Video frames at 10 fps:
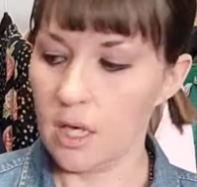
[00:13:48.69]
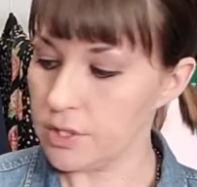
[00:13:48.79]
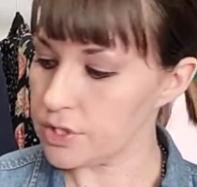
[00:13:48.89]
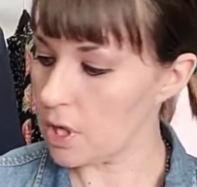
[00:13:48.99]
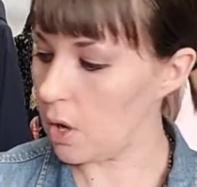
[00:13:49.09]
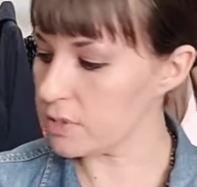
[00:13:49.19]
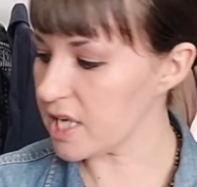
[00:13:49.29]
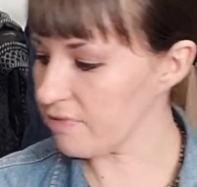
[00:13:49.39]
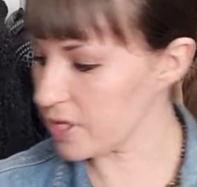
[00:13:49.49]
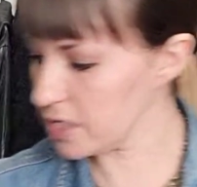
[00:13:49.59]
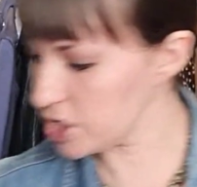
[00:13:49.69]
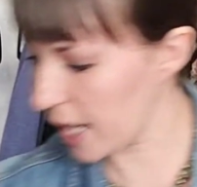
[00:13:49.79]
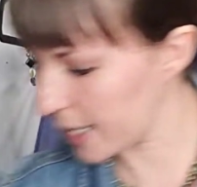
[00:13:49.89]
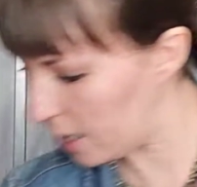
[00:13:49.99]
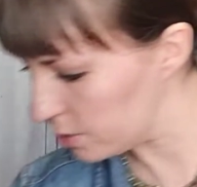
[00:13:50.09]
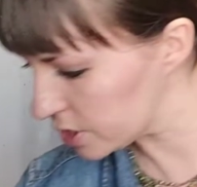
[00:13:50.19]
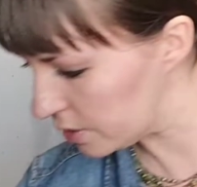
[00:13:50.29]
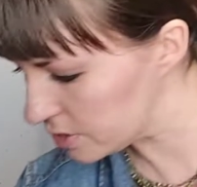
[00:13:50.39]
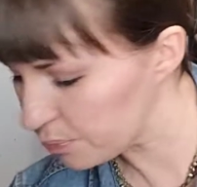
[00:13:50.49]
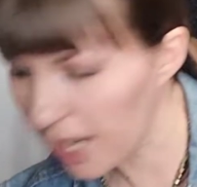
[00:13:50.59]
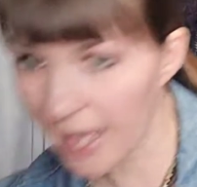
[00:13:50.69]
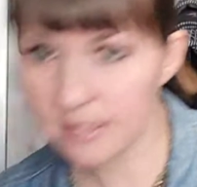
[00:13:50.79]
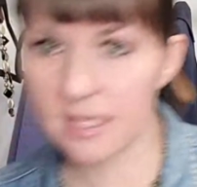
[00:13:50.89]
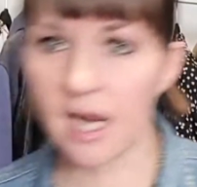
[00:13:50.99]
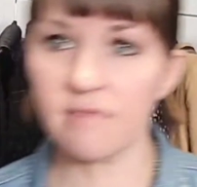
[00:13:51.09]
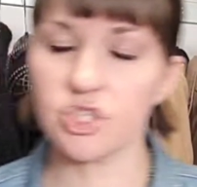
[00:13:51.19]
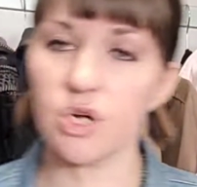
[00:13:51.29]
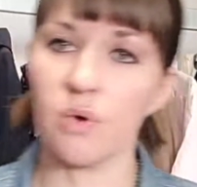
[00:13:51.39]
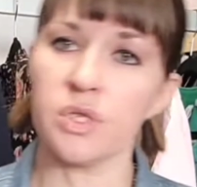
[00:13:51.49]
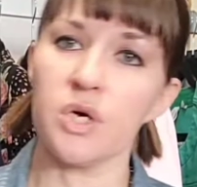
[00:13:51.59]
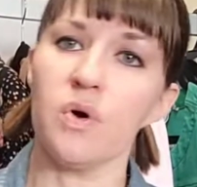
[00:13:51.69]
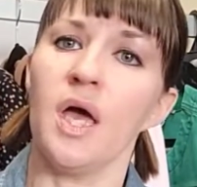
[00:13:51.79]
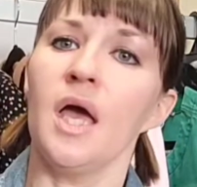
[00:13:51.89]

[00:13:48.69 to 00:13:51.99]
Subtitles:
So definitely check out those brands that I've shown you.